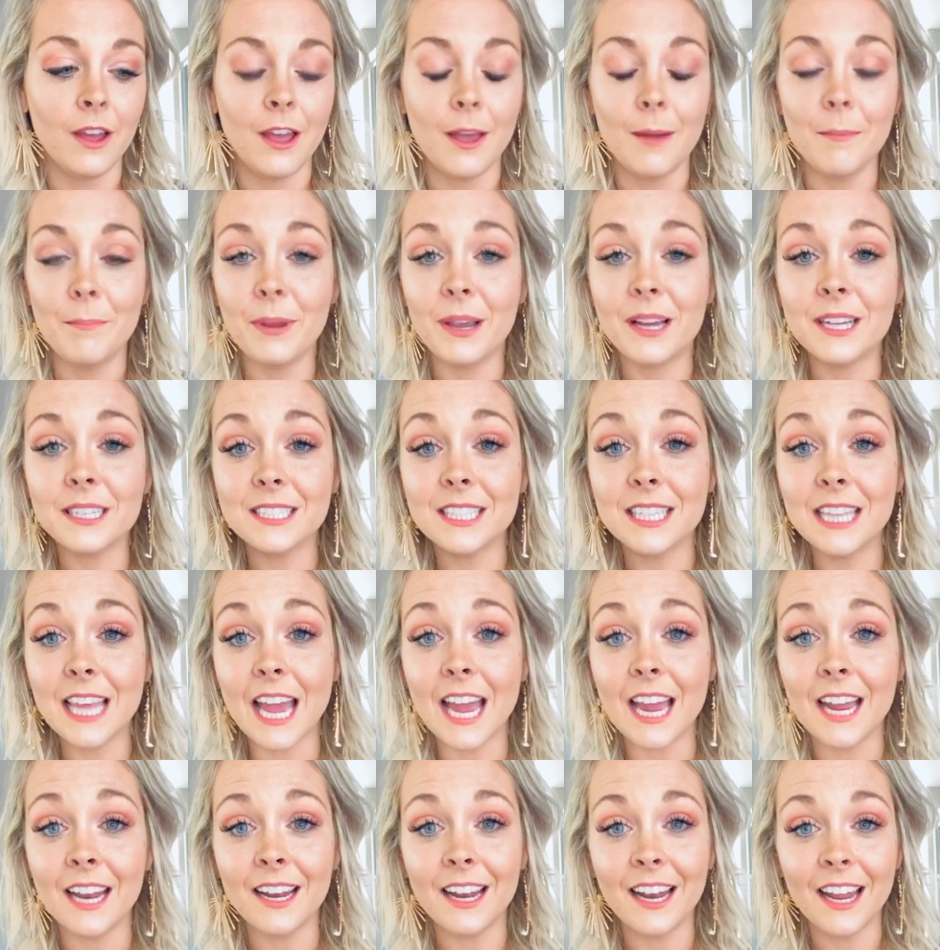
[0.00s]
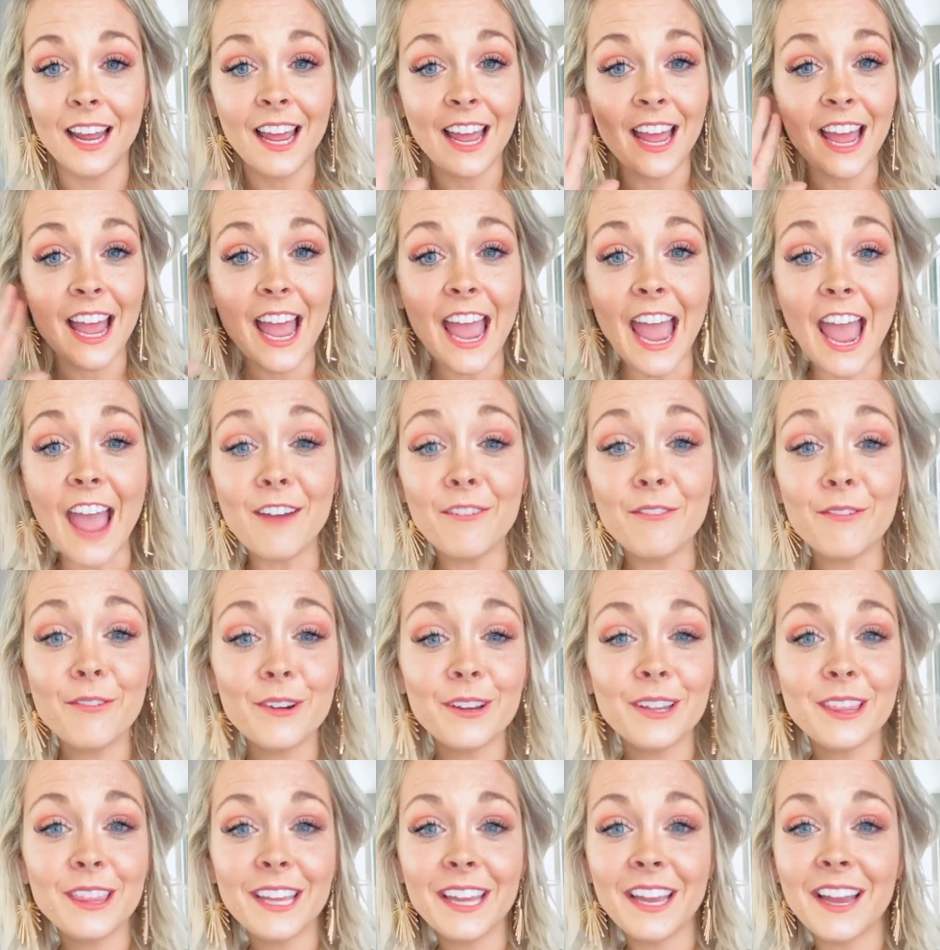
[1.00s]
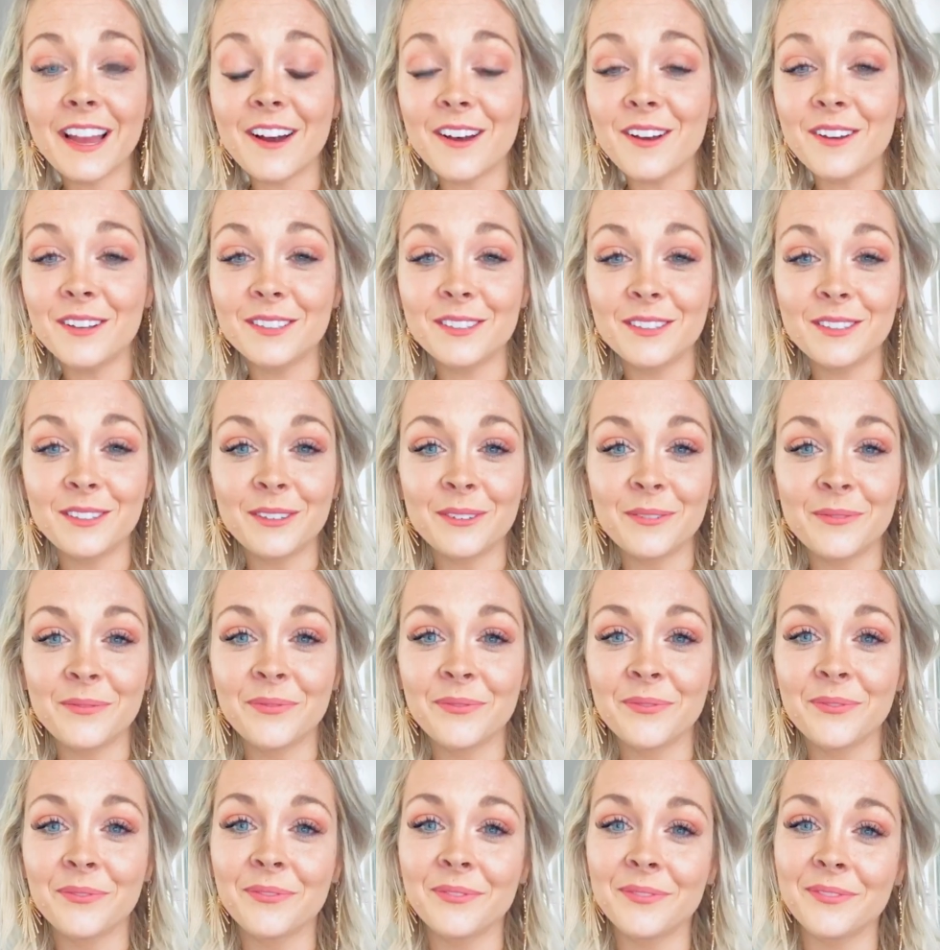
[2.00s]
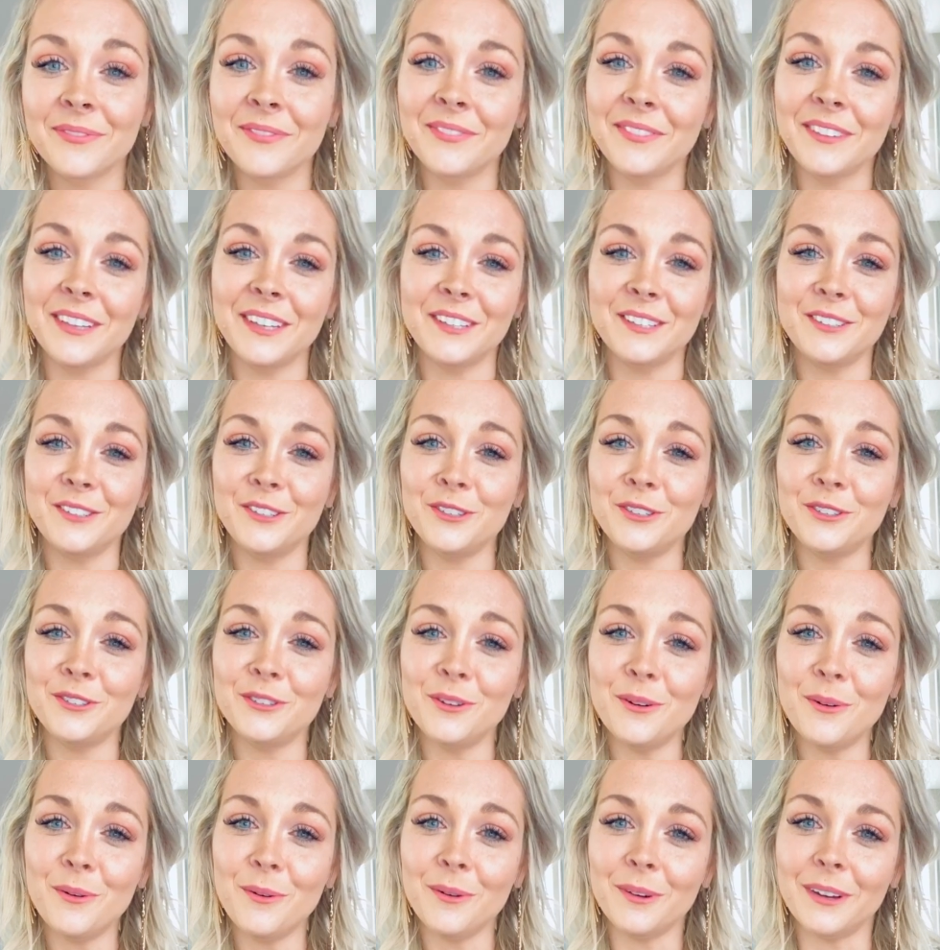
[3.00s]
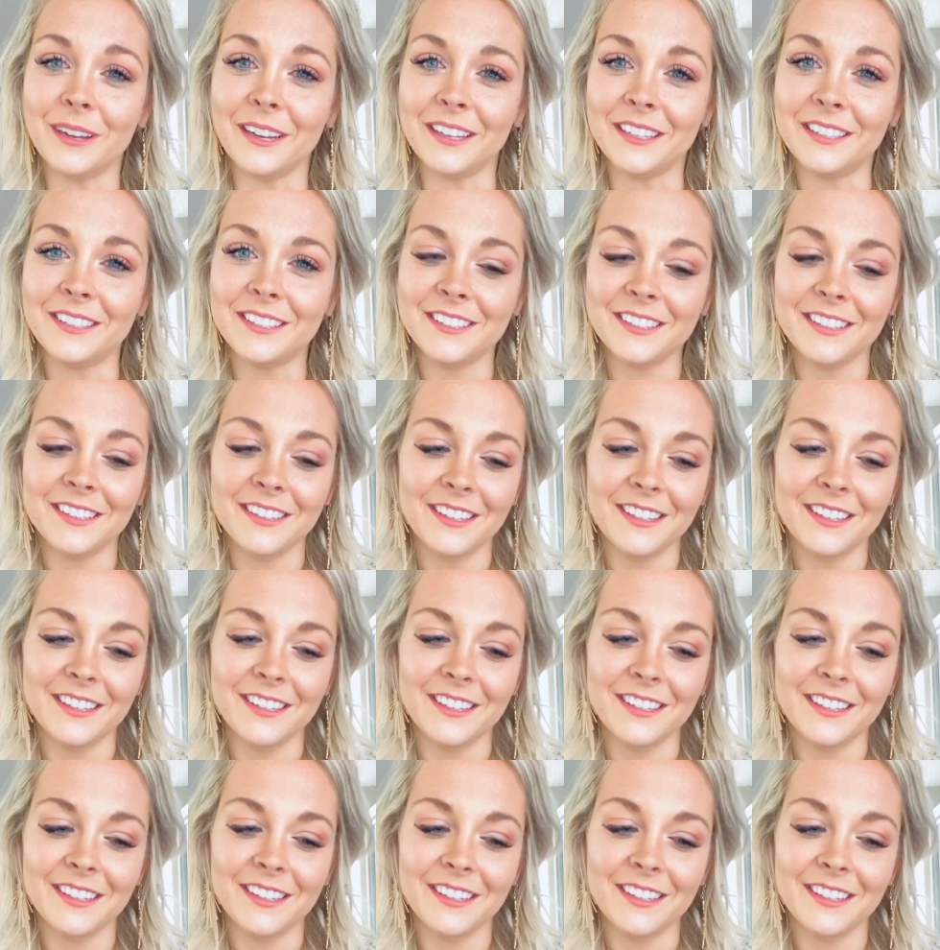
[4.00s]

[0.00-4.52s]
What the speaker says: Because then everything else is just noise.